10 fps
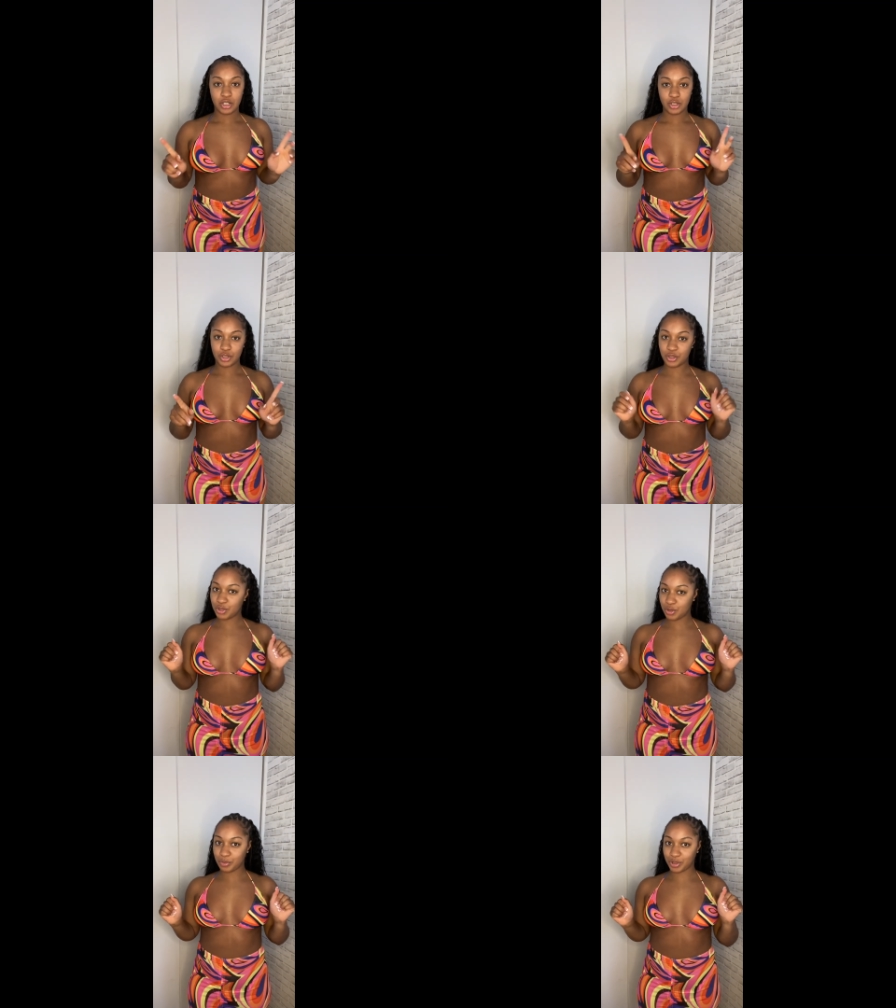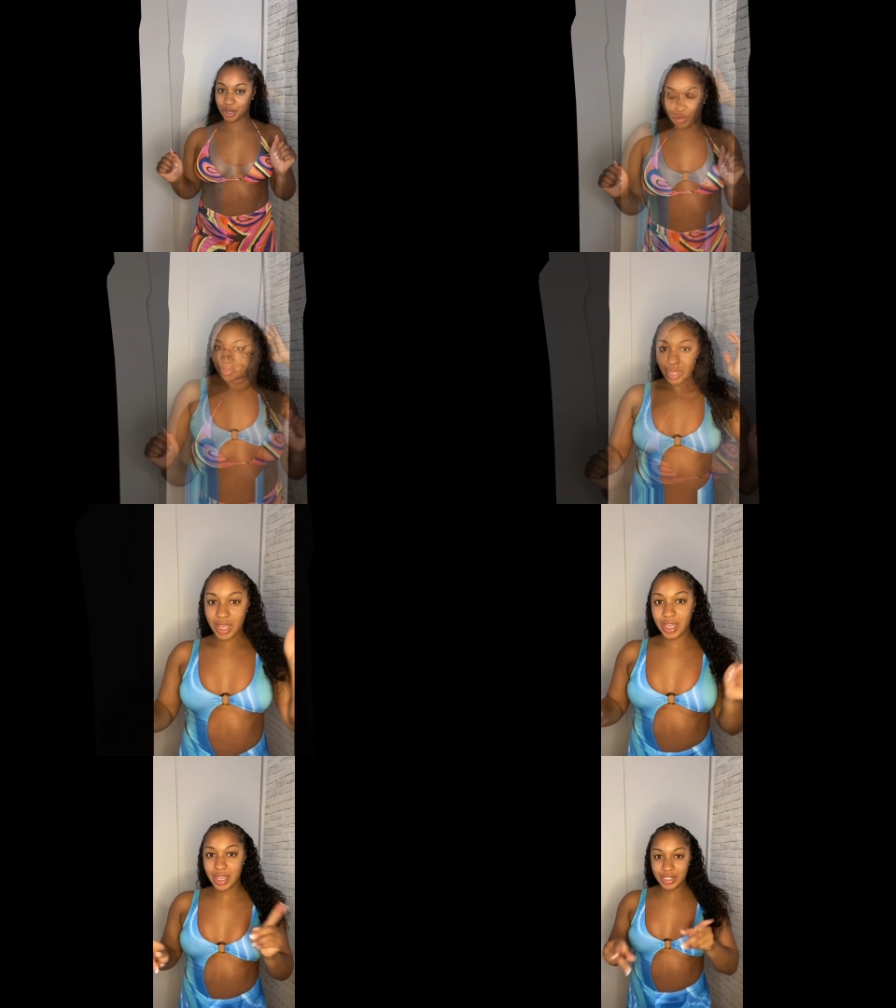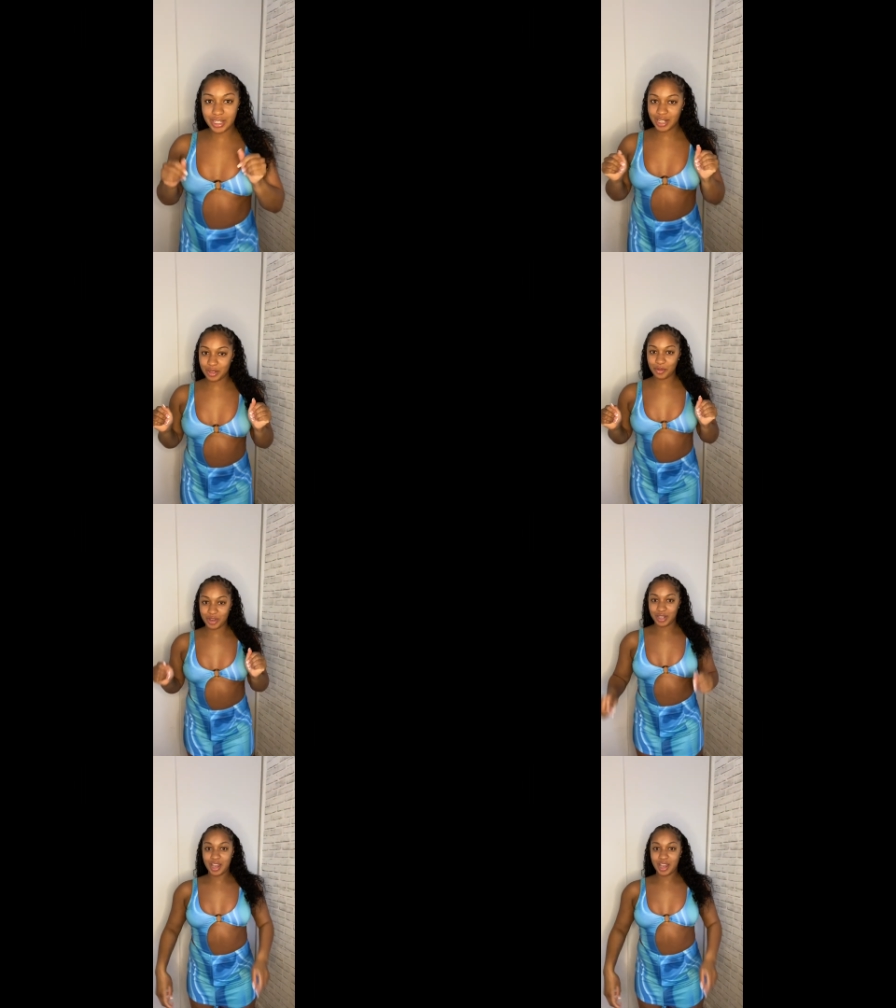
Super cute. And another one.